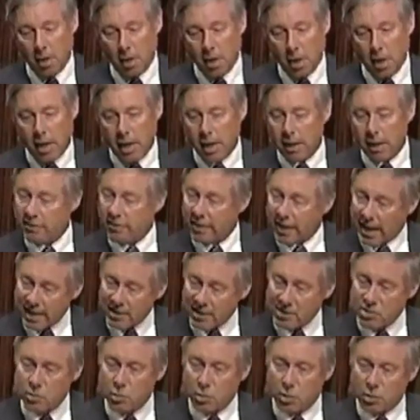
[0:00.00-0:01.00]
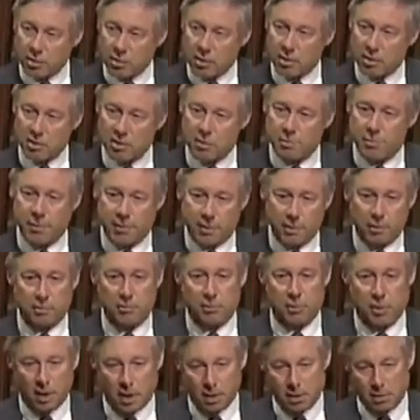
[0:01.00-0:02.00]
And that's what this bill
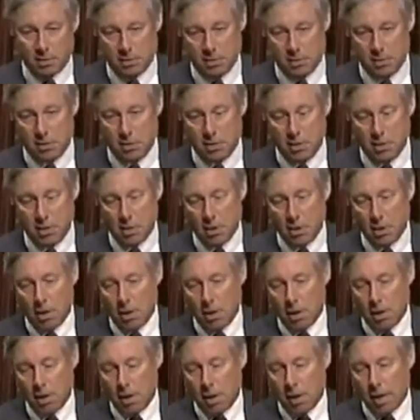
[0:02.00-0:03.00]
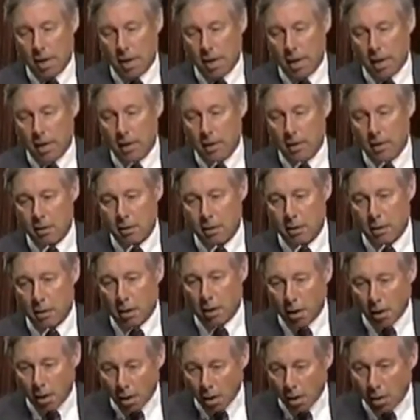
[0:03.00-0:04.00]
does. And the
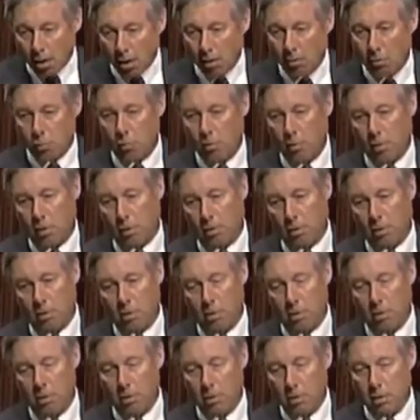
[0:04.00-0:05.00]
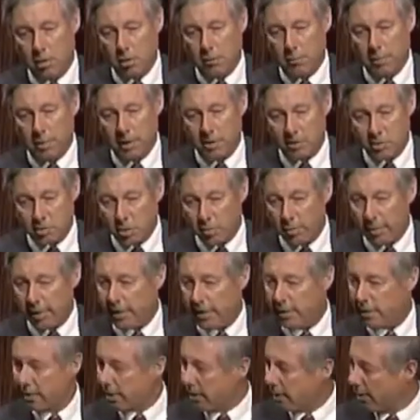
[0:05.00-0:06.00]
hard work by so many,
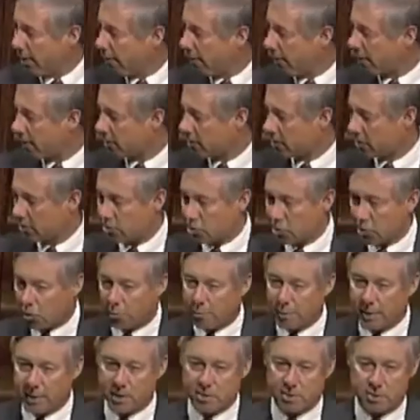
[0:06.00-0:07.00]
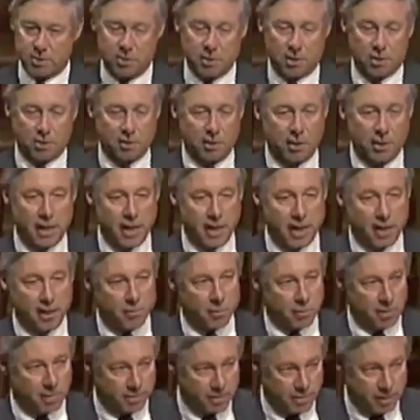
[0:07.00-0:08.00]
the hearings that Joe Pitts led
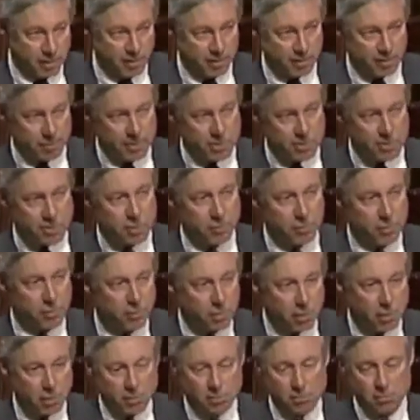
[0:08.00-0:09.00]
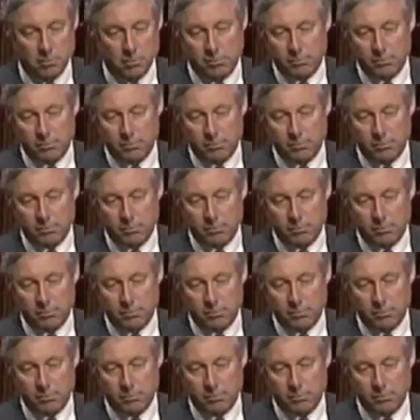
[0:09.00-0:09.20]
with Mr. Pallone,